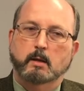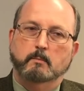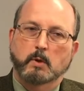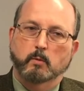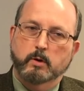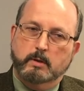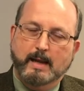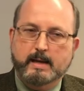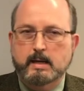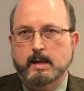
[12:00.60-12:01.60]
but we're
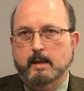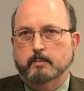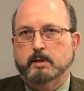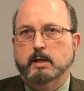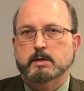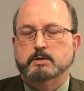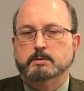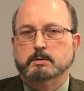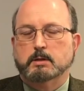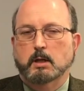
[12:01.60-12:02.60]
taking
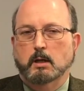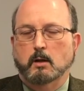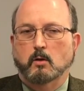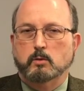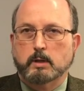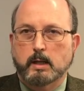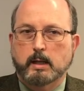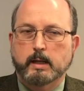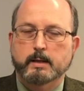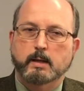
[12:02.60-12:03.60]
applications
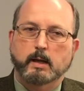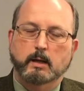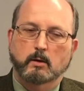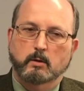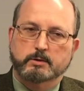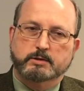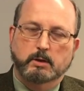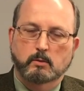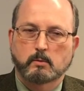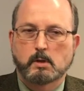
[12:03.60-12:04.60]
online and
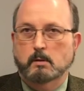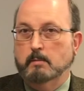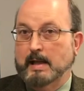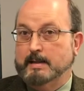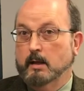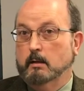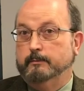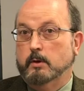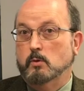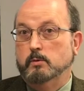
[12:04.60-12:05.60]
also by
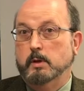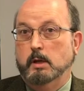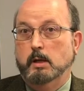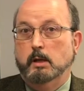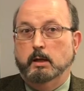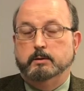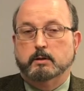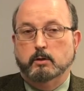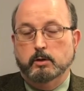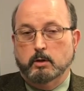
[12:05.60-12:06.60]
telephone. And
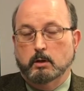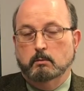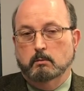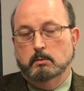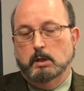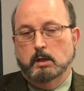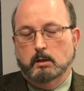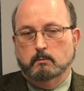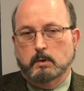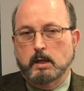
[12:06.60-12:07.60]
so you can
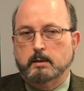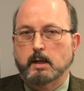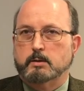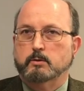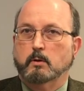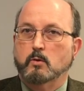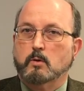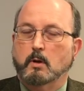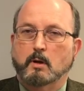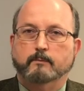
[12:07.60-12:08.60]
contact your
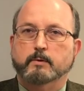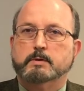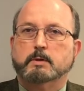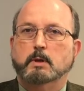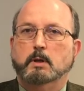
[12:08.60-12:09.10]
local office.